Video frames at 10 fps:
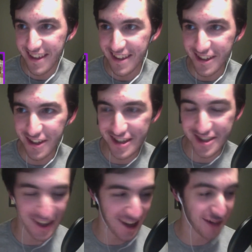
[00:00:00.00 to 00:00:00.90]

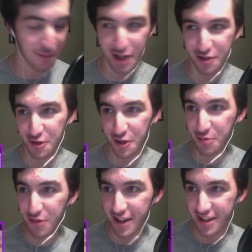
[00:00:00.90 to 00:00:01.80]
Classic anime
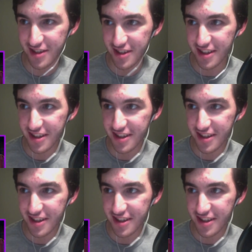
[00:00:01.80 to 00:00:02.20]
trope, honestly.